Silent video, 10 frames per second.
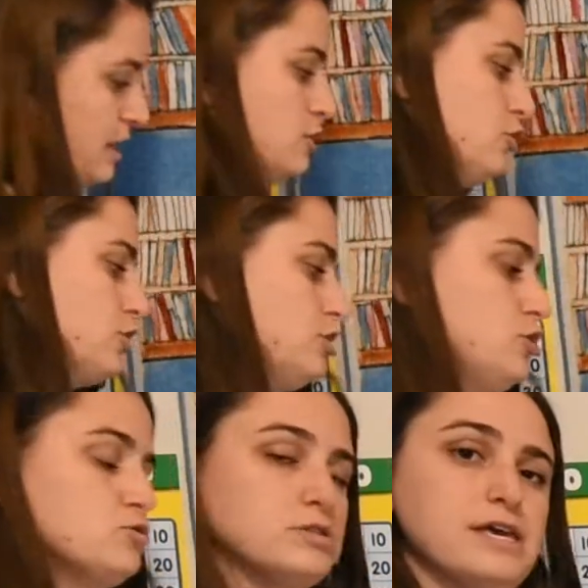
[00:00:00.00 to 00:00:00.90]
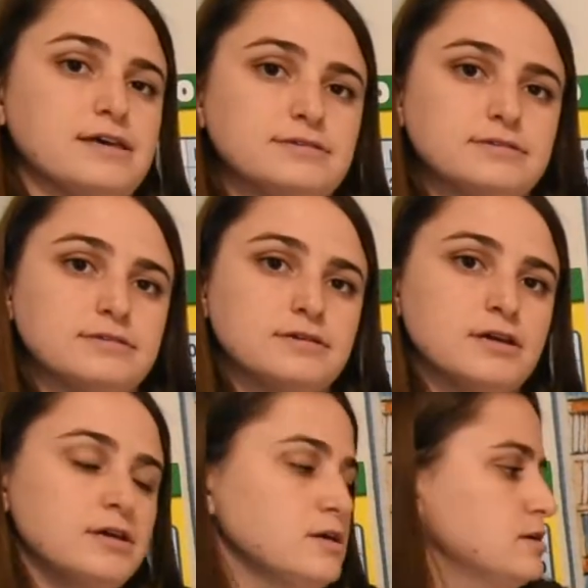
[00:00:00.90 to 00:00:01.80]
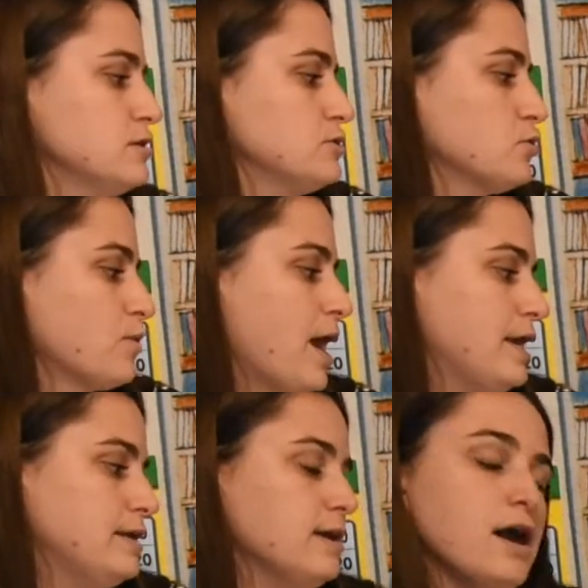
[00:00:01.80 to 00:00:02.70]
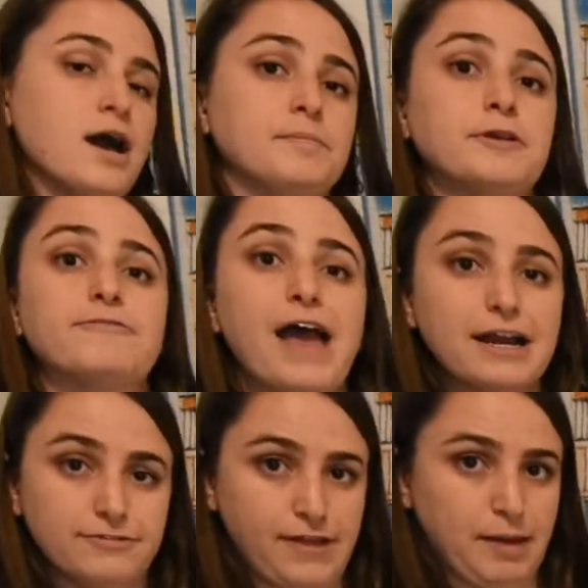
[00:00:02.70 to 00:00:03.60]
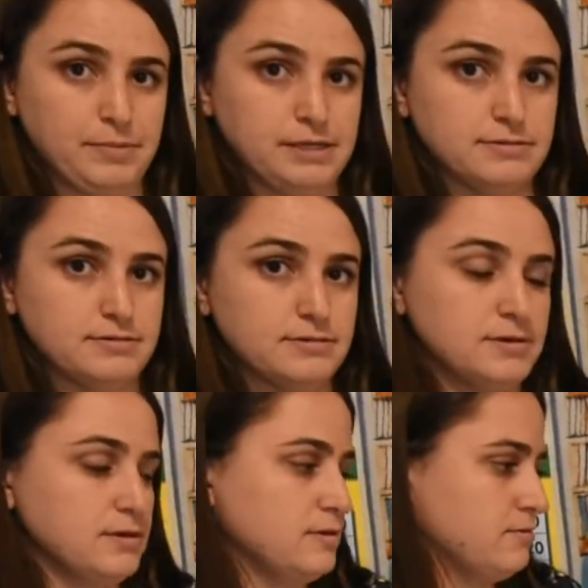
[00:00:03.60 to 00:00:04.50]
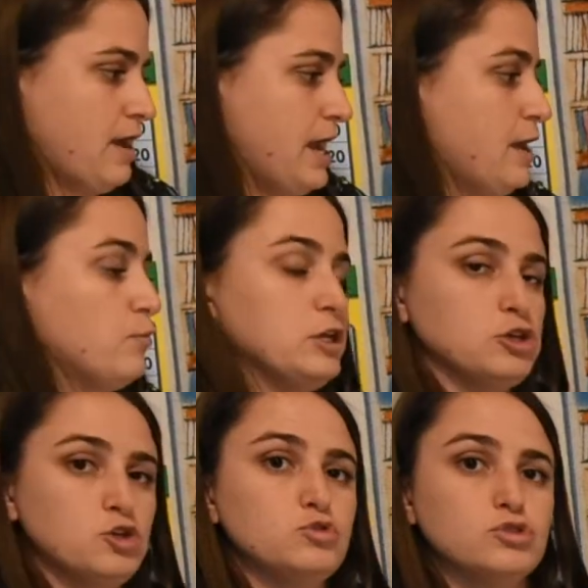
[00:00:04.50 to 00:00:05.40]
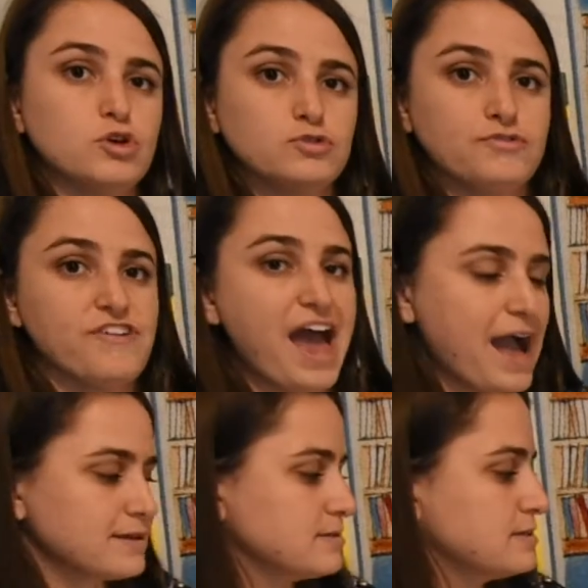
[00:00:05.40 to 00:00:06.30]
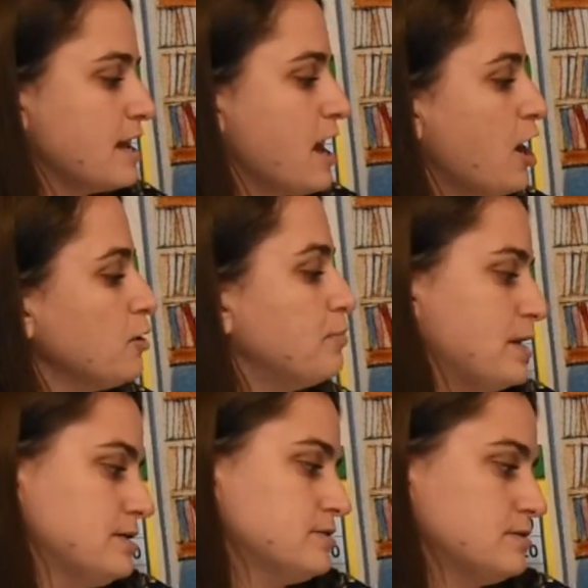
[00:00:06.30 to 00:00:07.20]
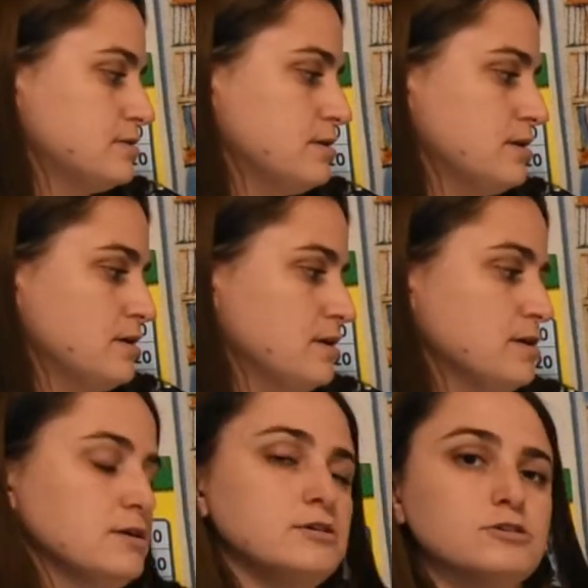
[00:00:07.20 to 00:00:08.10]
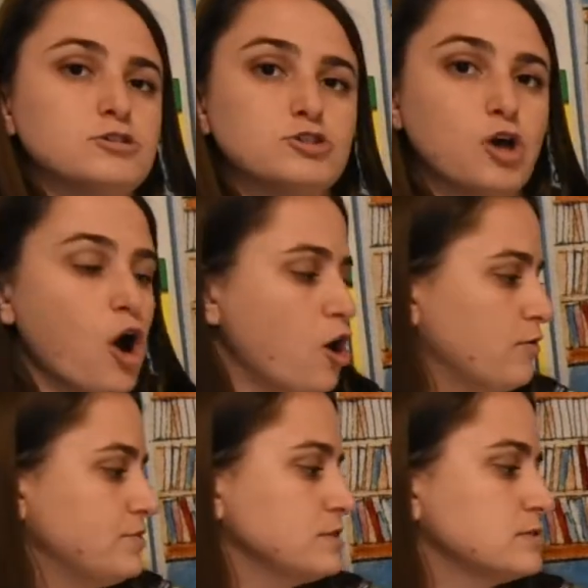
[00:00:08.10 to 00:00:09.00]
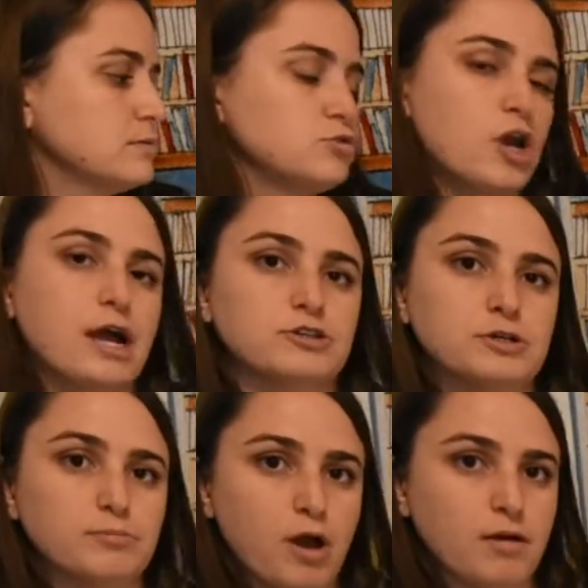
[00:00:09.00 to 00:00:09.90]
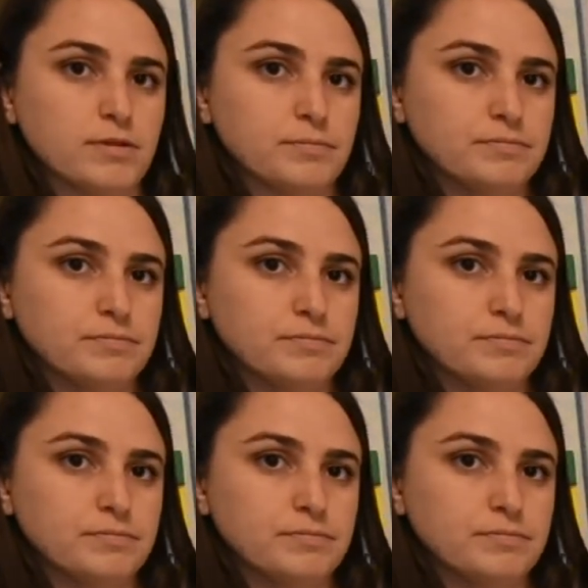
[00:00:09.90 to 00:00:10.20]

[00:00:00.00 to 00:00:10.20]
And you can use this to write your fact families, right? And we use those facts to help us solve this subtraction problem.